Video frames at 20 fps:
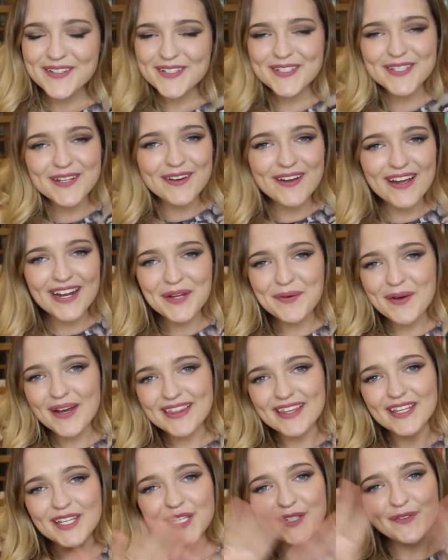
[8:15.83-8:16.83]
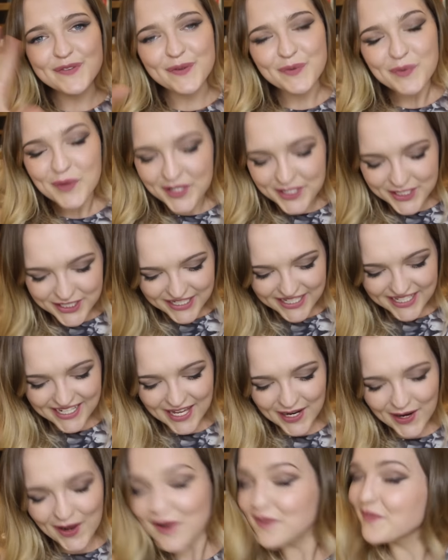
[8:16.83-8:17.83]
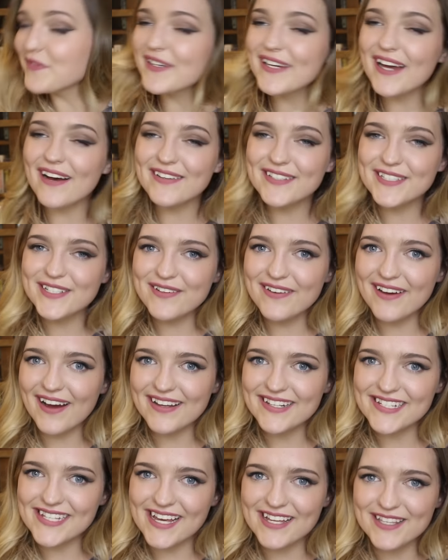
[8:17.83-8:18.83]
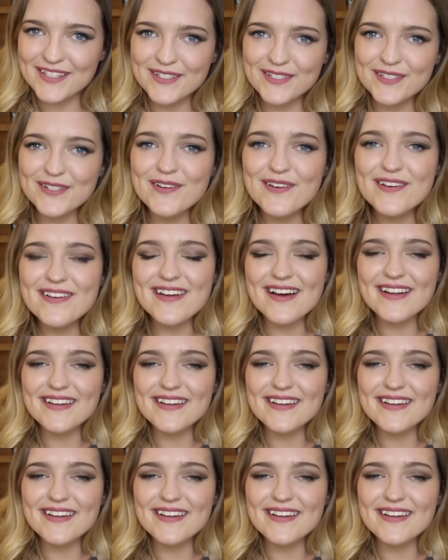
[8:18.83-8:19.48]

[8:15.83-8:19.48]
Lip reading: So anyway, thank you for watching, and hopefully I'll see you guys again soon.